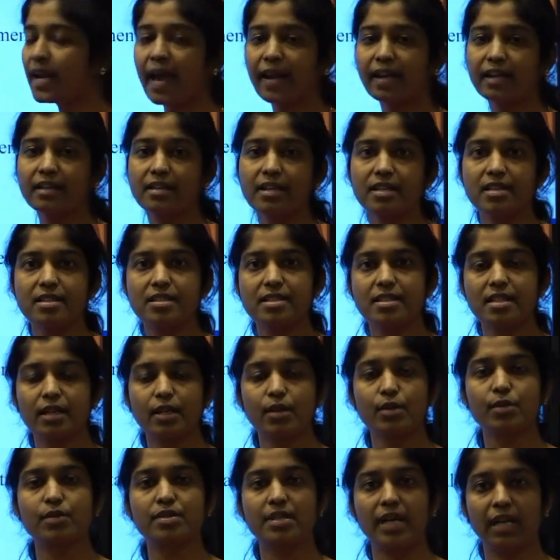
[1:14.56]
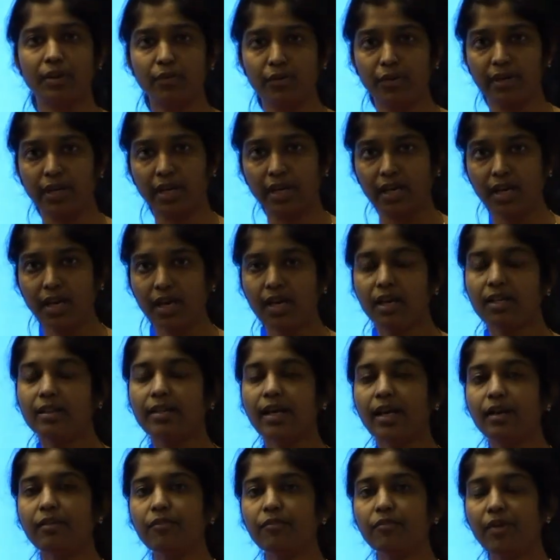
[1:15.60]
characteristic is delivery.
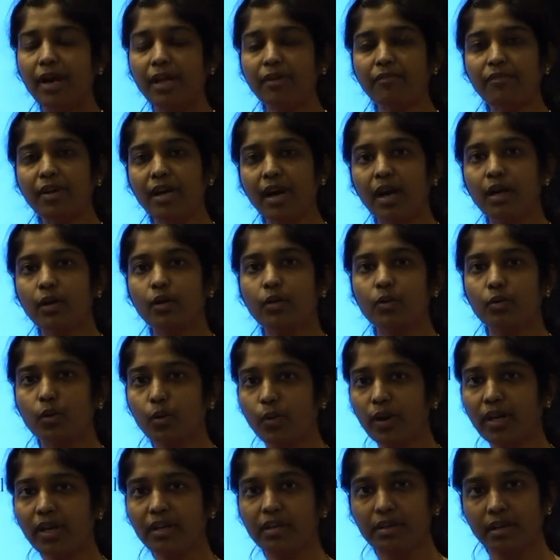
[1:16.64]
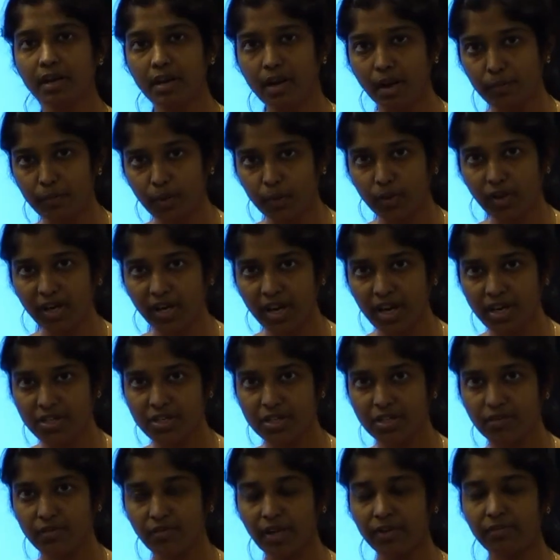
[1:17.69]
Then when we are doing
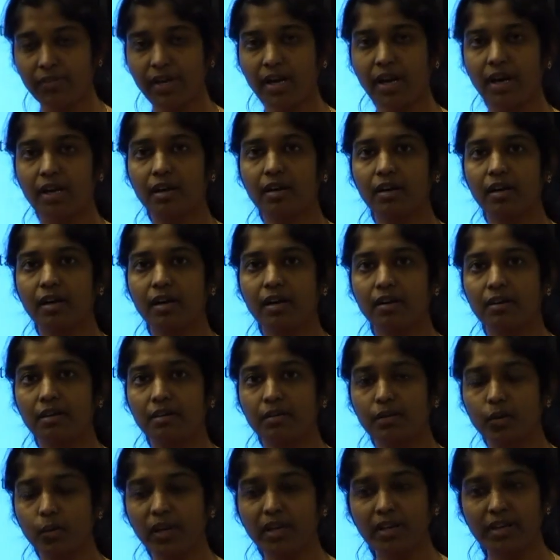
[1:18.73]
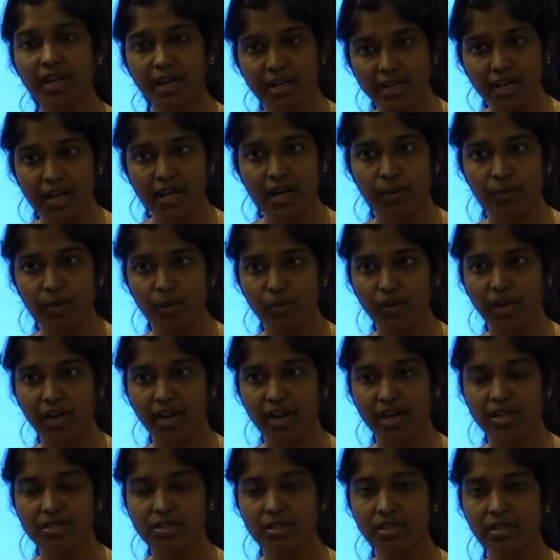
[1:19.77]
communication, when we are doing data
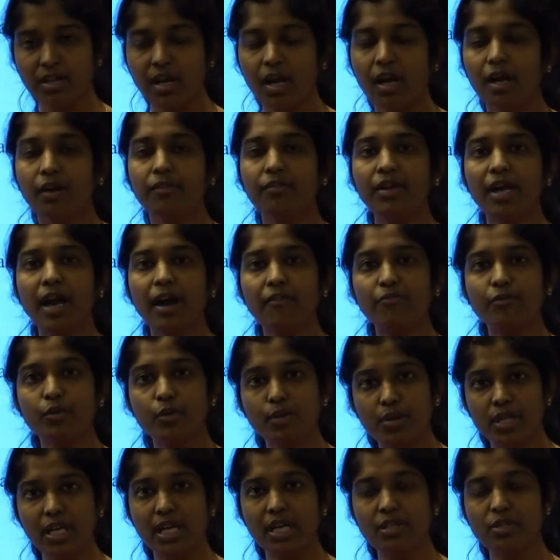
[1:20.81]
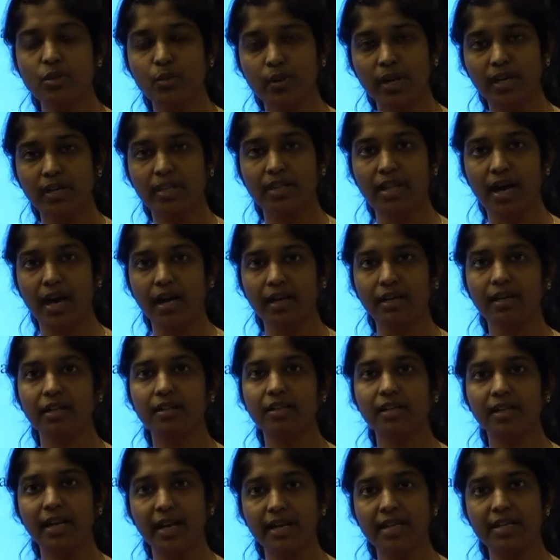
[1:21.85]
communication, we have to see to it that
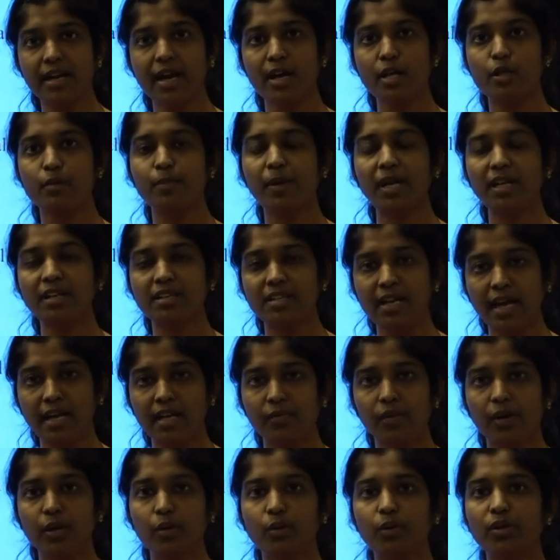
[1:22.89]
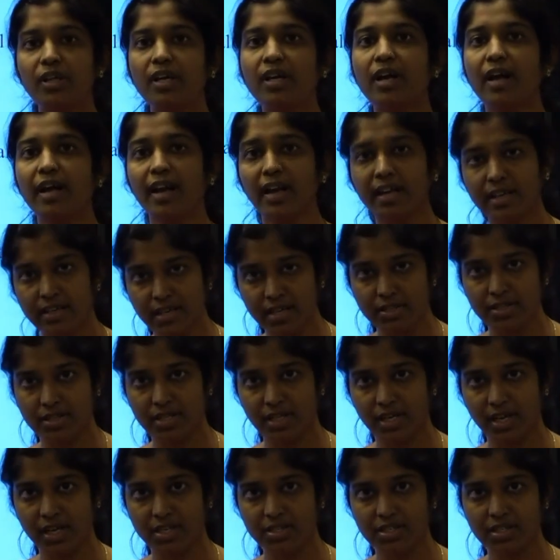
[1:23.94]
the data is being delivered to the correct
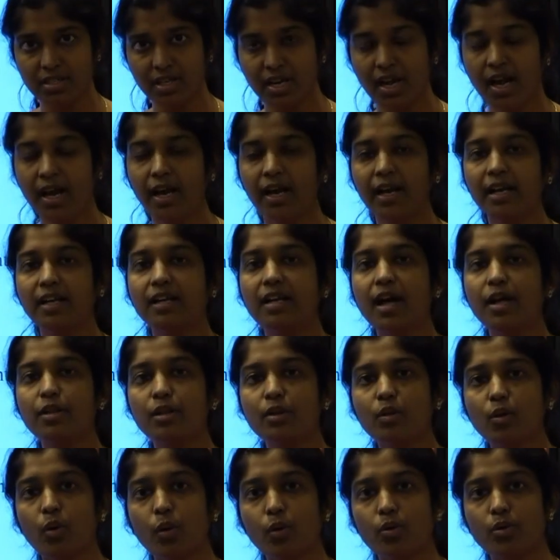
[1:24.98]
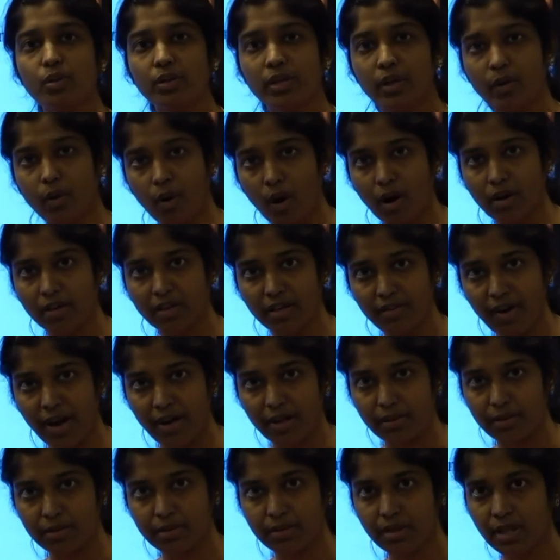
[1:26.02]
destination. It doesn't go to the wrong
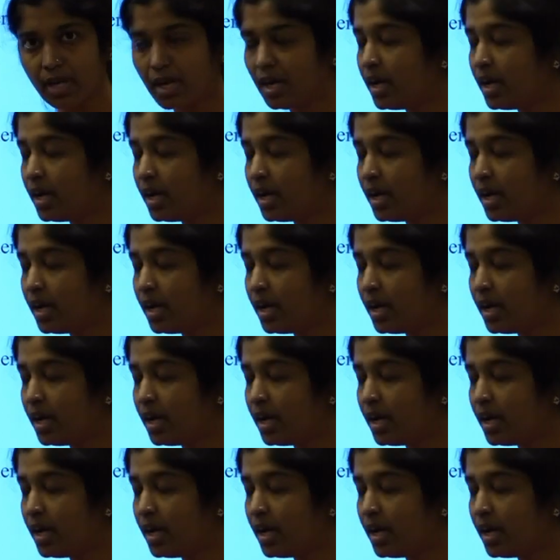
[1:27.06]
device.